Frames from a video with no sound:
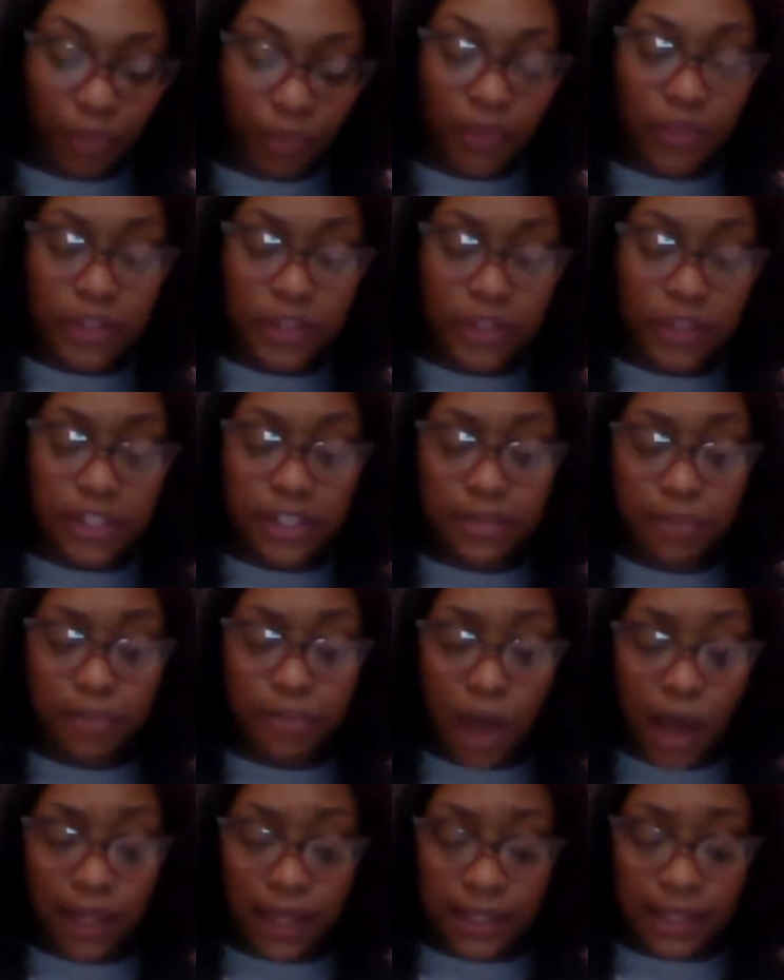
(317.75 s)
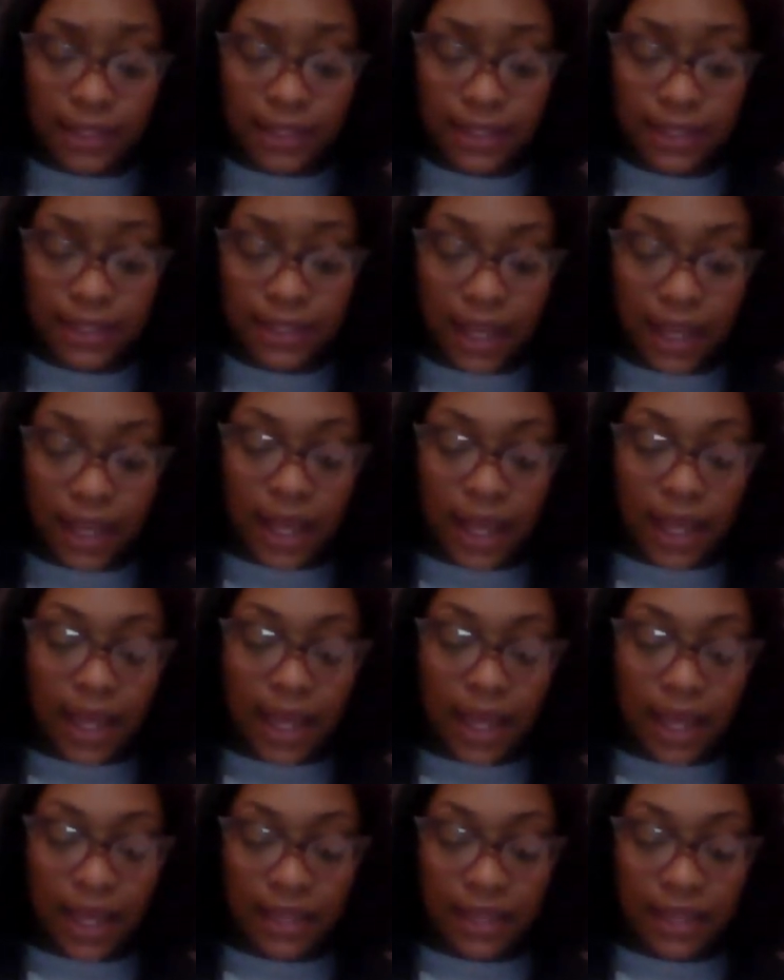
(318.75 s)
The smallest
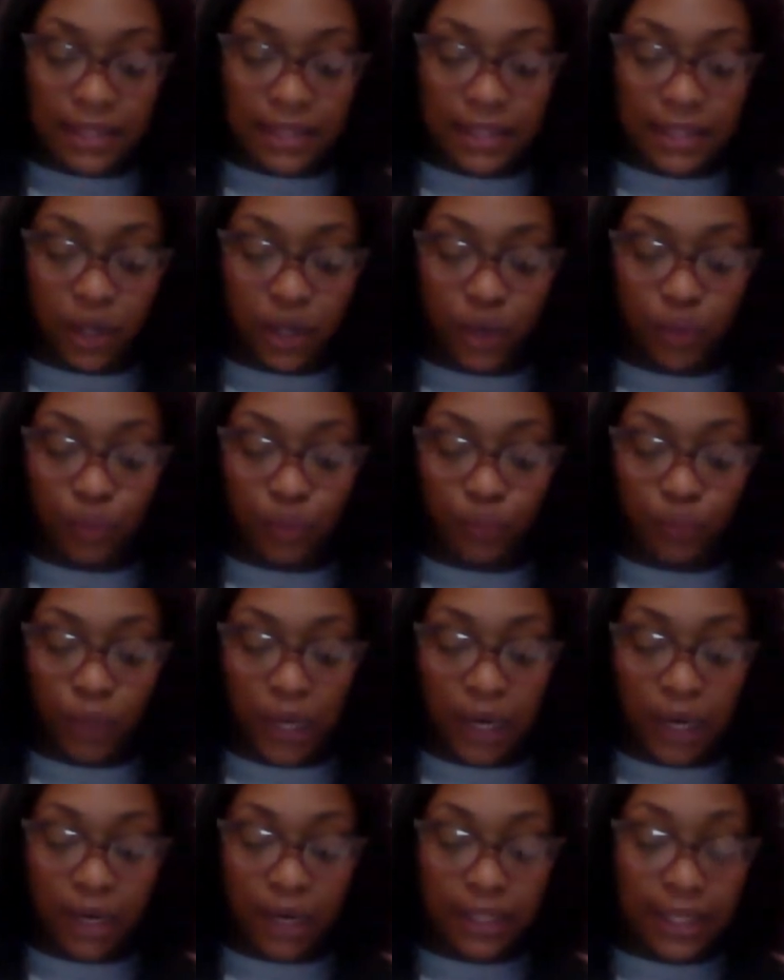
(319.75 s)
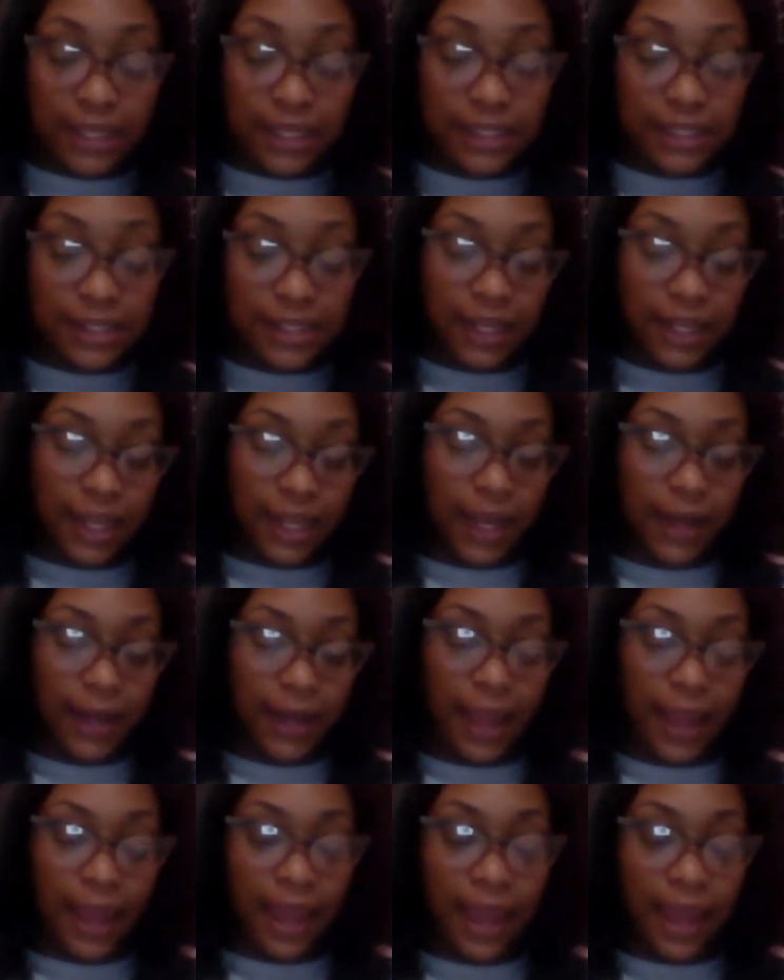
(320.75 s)
is the rarely
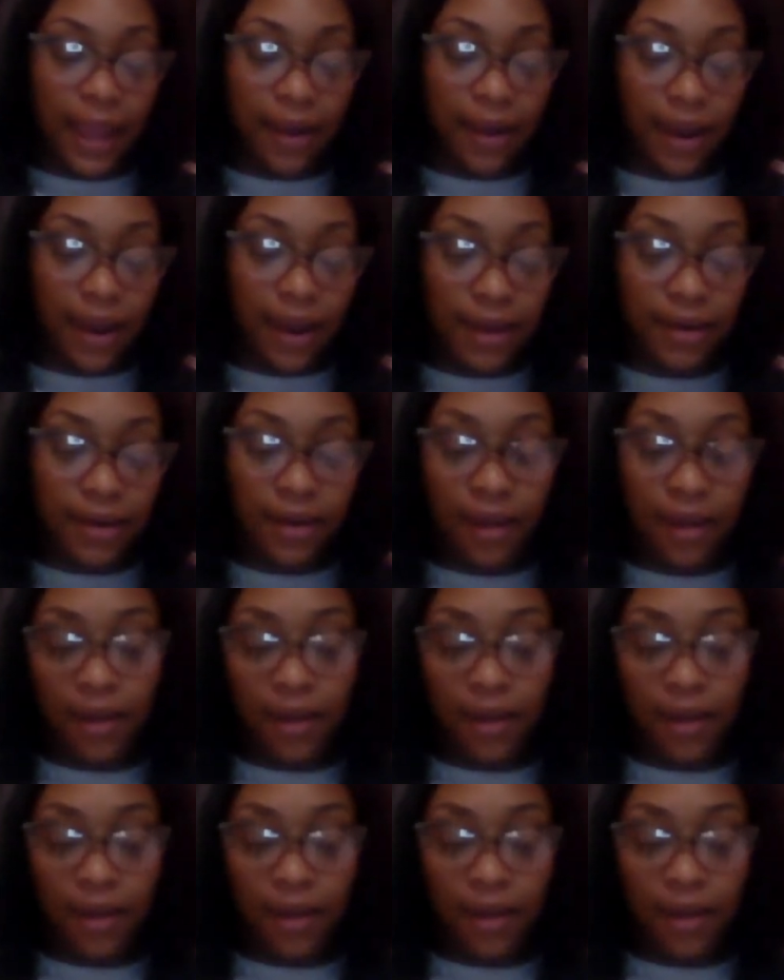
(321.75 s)
seen Aran